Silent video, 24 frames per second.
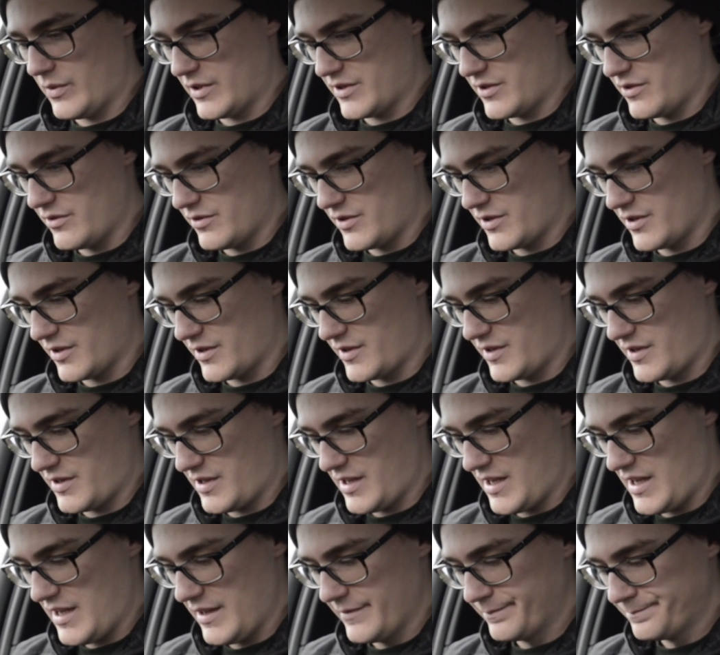which you should
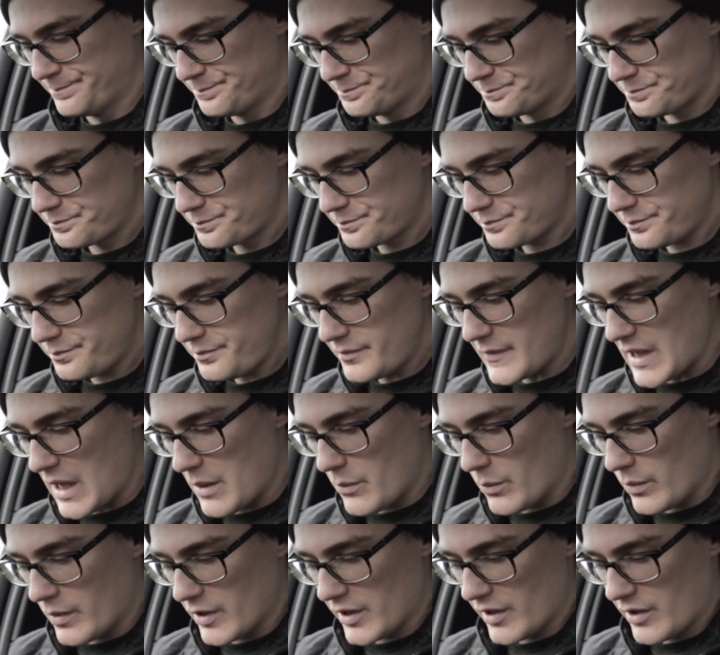see,
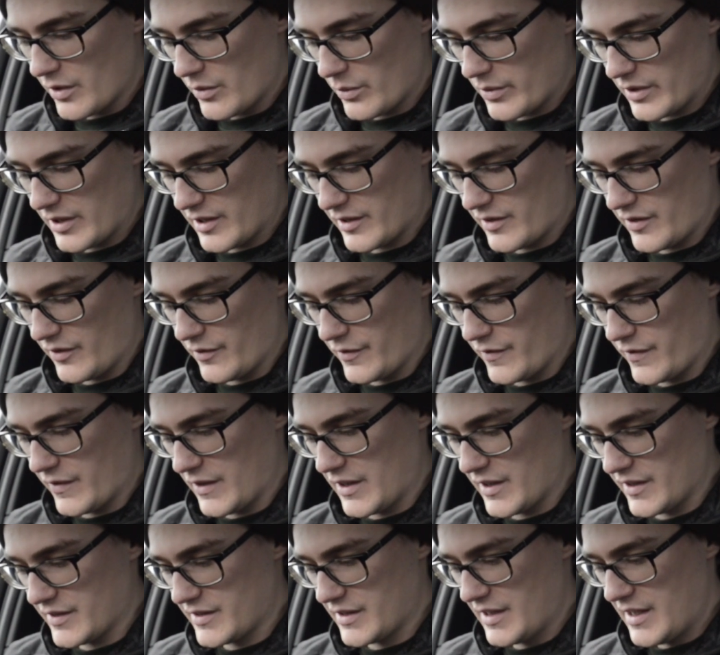what you're going to want to do
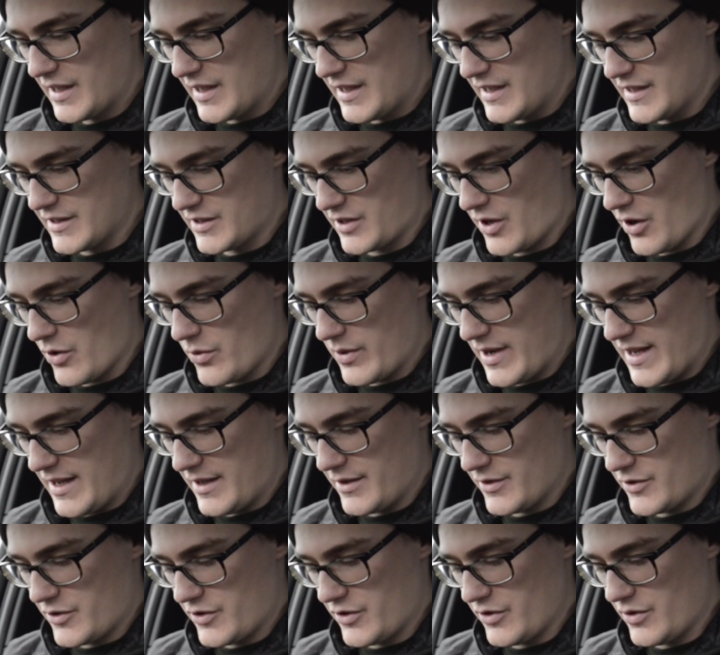first is go
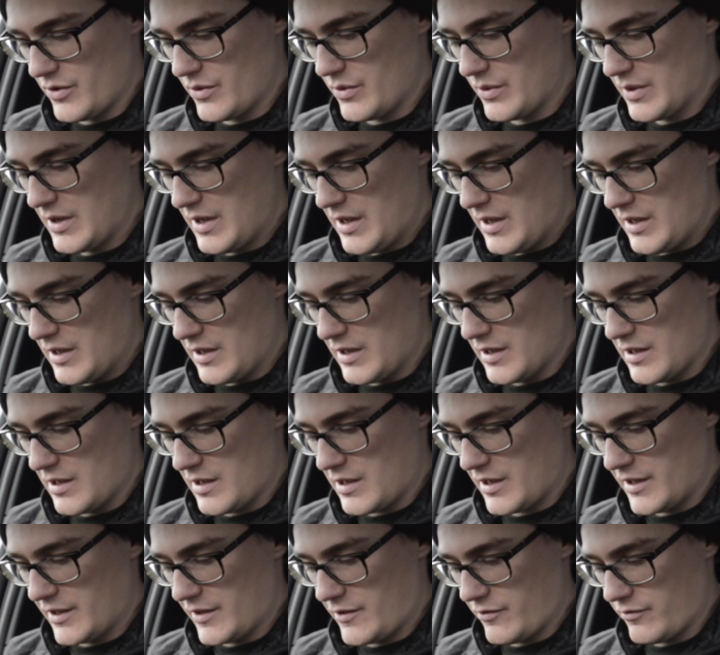into
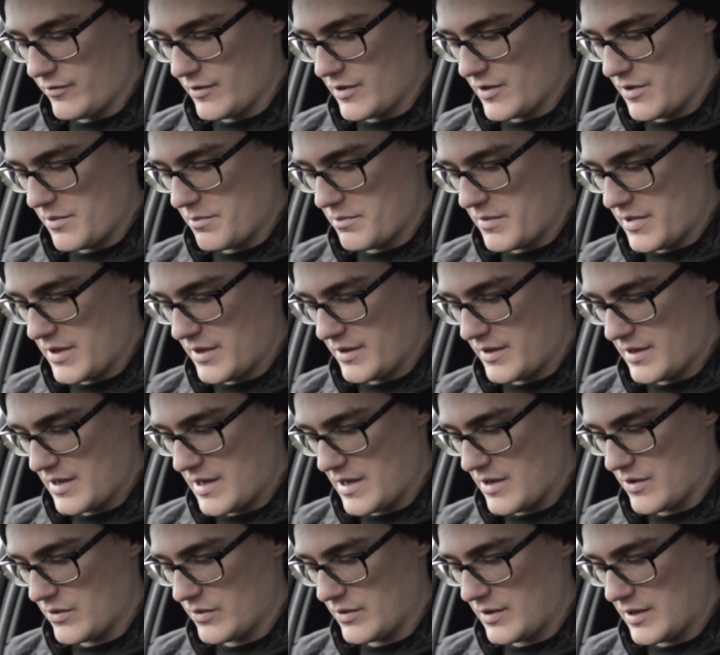Lightroom.
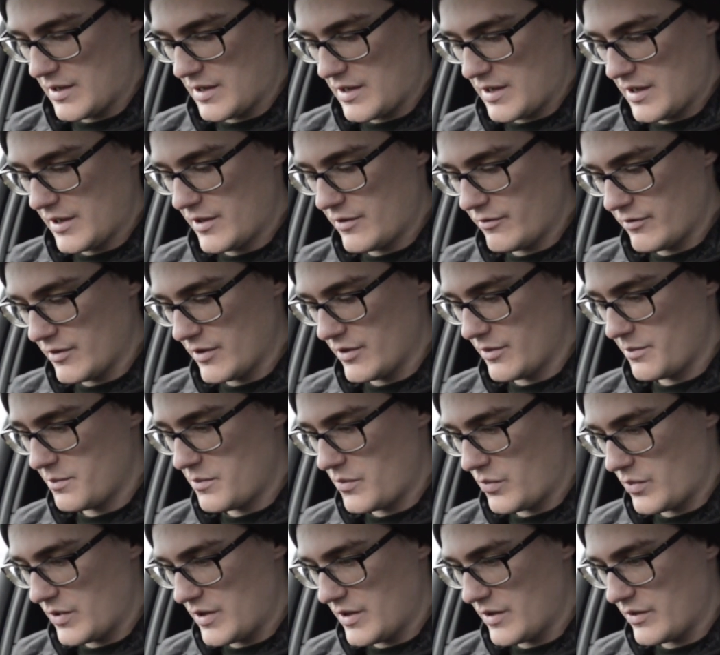Now Lightroom
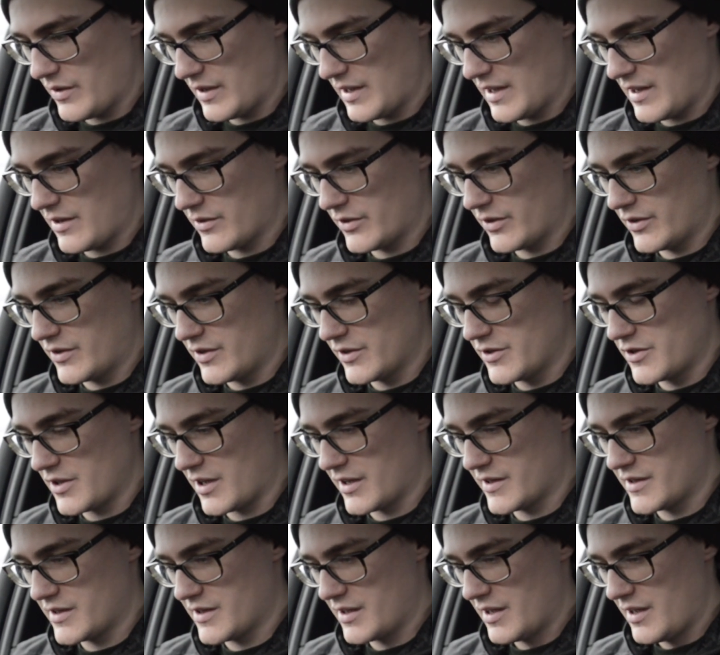will allow you to
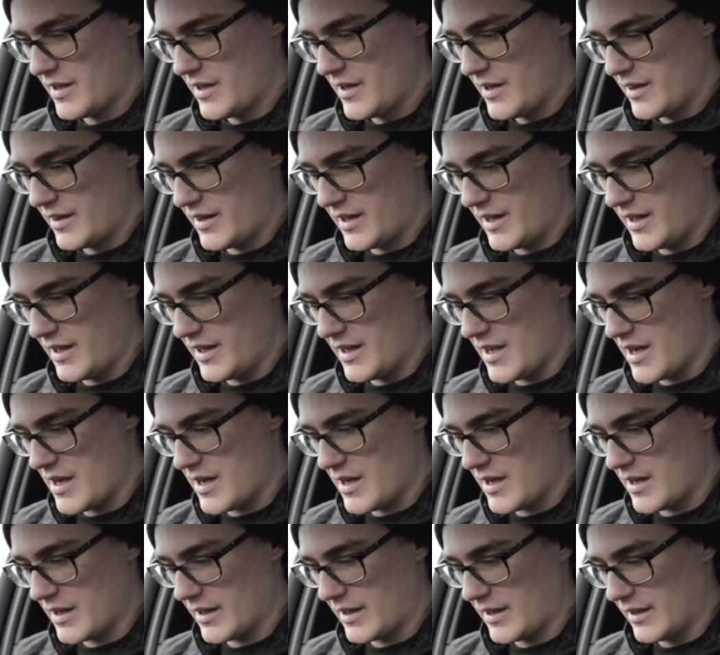adjust
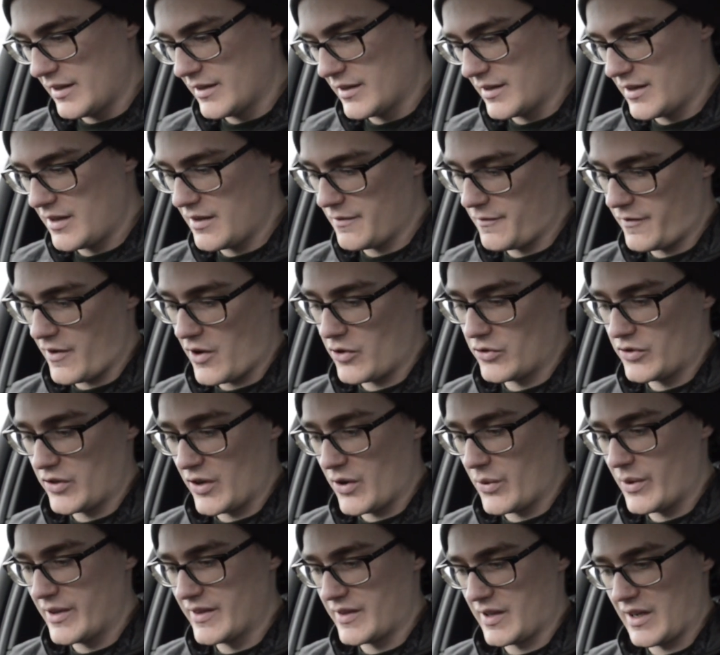the
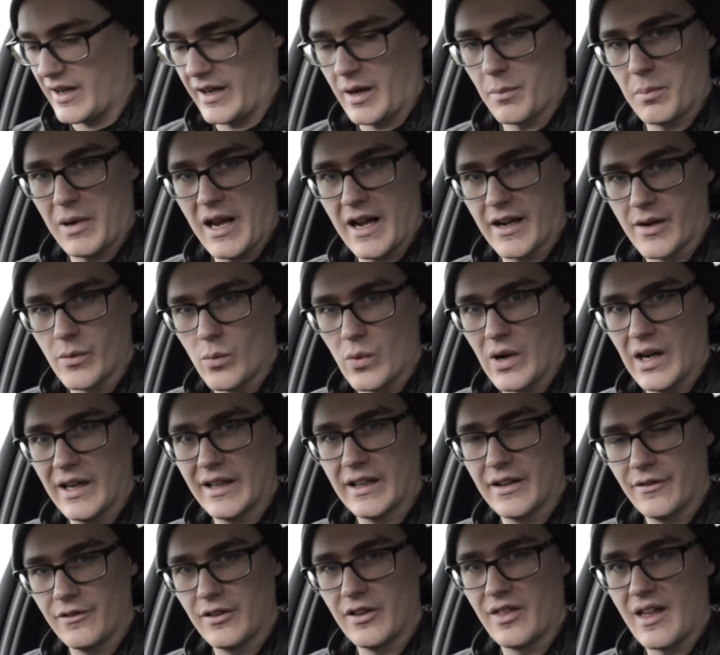photo into like a black and white and
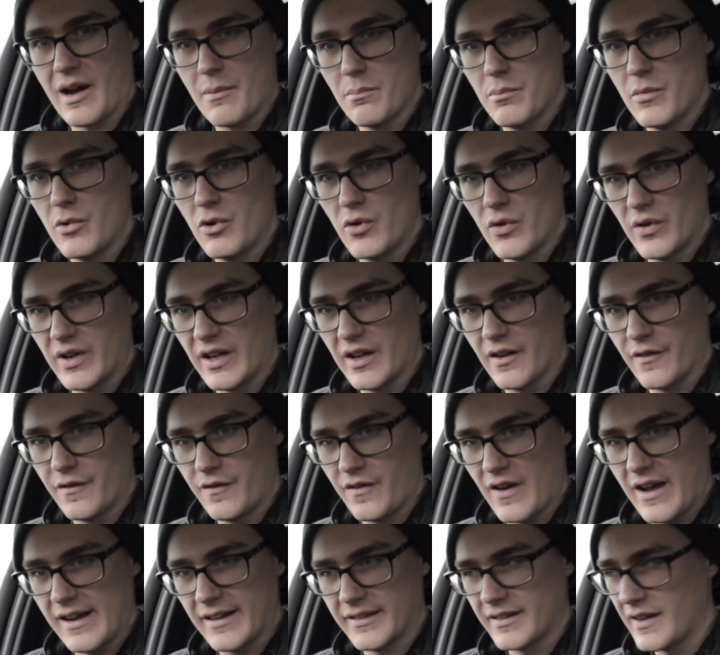give you that moody
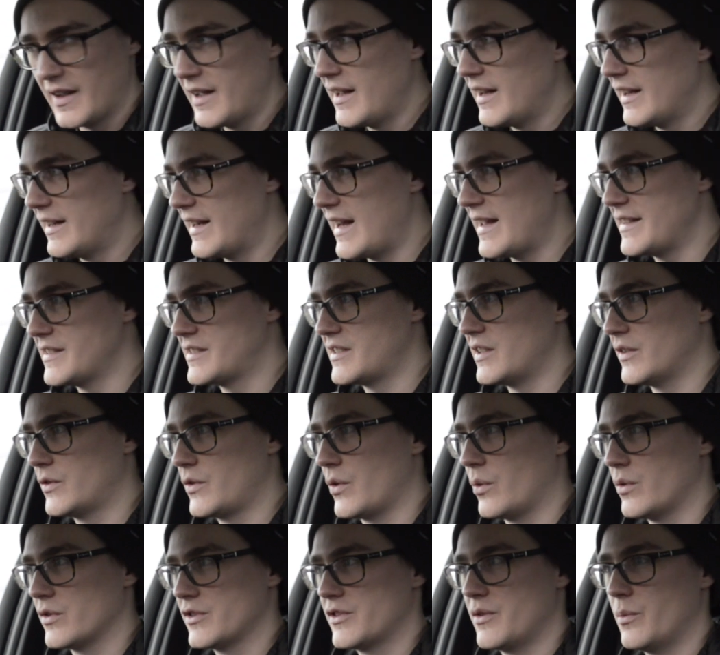effect. Lens
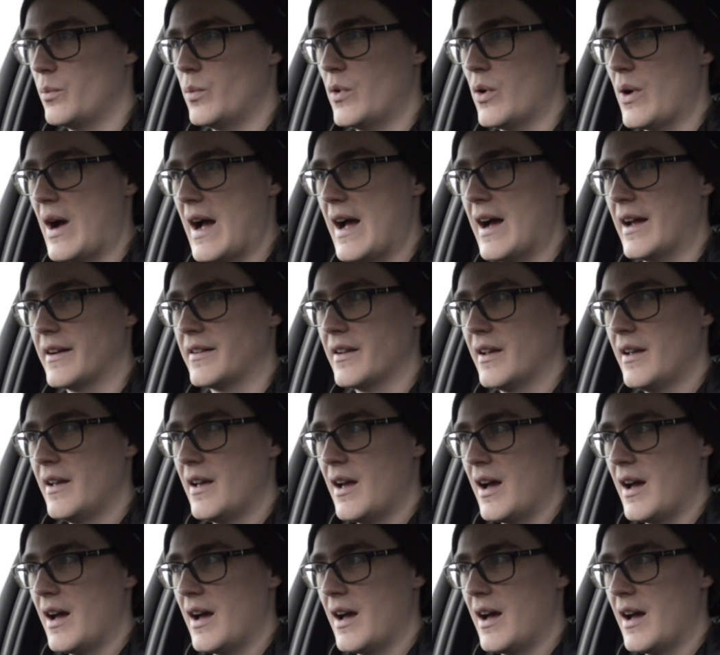Distortion will add